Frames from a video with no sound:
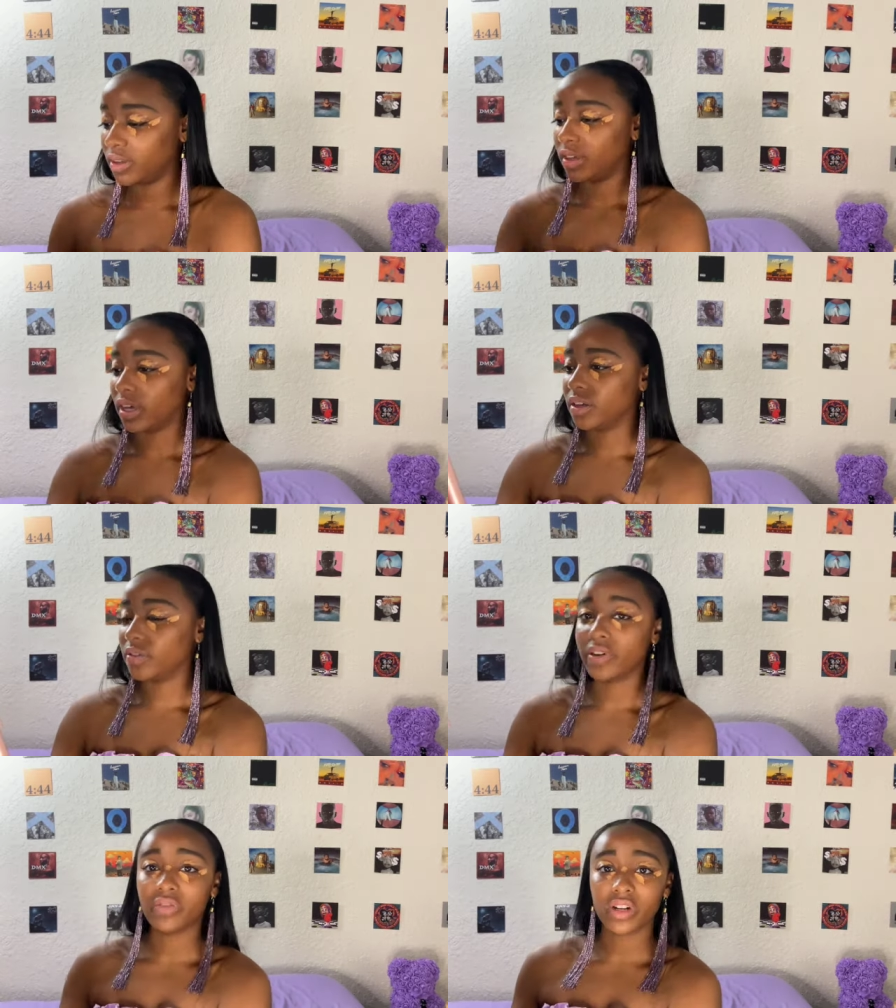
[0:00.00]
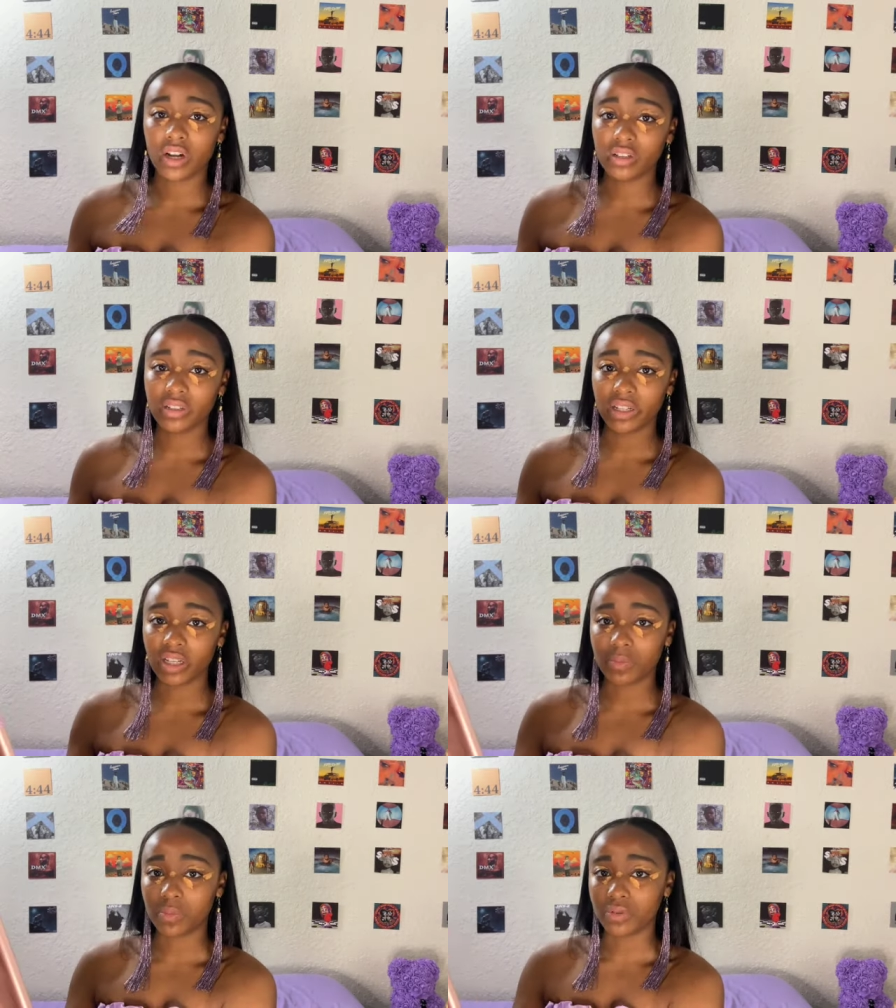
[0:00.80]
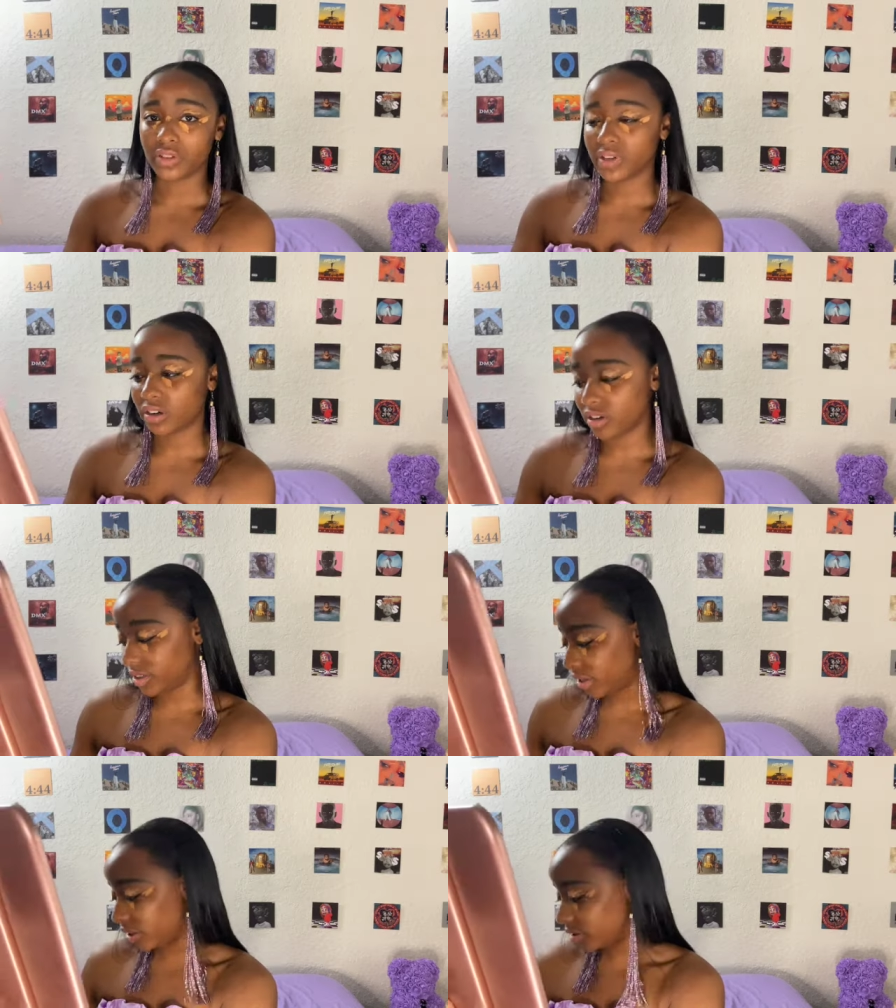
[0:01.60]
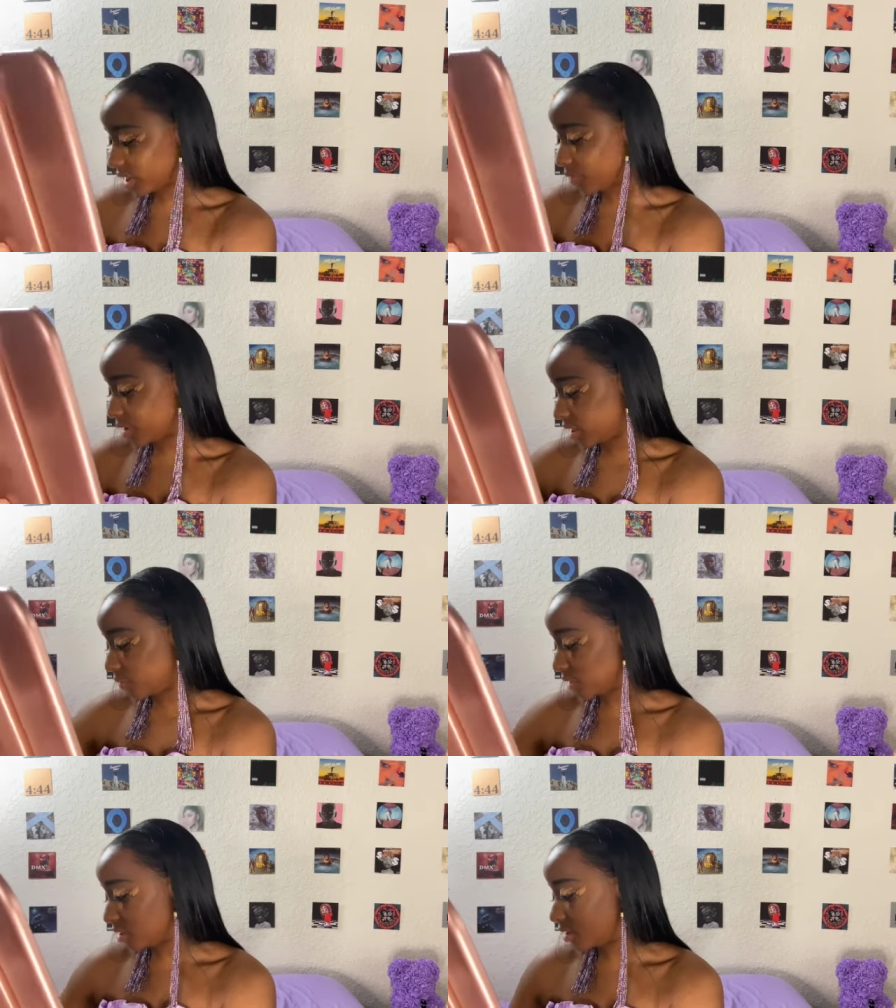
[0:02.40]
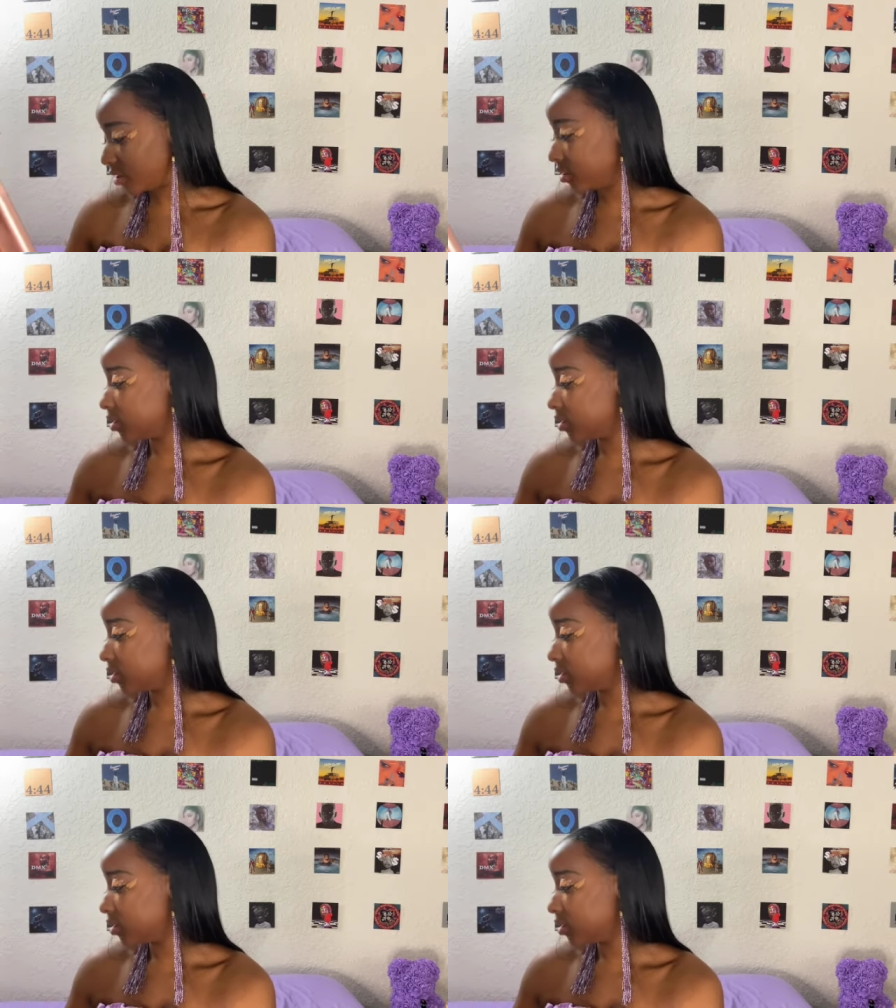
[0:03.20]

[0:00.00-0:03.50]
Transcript: Okay, favorite color, lilac purple. Did we already say that? Okay, I think we did.